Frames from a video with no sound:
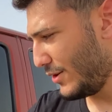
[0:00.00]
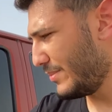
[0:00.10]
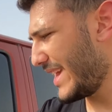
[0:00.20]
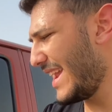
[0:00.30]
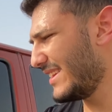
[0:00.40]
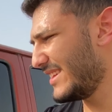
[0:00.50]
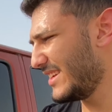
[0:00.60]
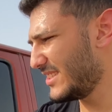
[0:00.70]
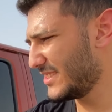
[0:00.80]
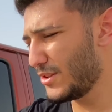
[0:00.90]
mechanically
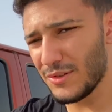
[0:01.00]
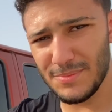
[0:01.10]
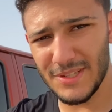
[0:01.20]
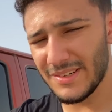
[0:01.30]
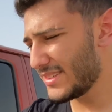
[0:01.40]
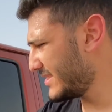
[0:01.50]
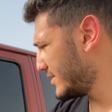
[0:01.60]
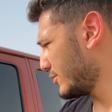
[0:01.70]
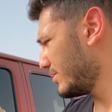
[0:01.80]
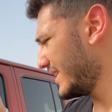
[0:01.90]
adjust those mirrors
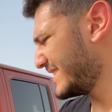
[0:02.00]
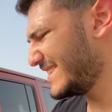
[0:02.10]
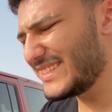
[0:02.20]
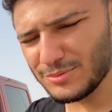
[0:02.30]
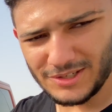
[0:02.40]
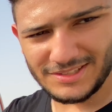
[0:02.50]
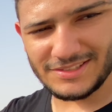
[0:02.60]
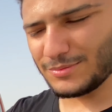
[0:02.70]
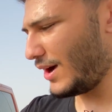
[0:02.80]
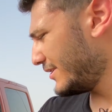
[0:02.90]
to replace these
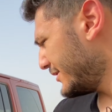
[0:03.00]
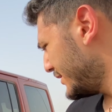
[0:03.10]
ones while your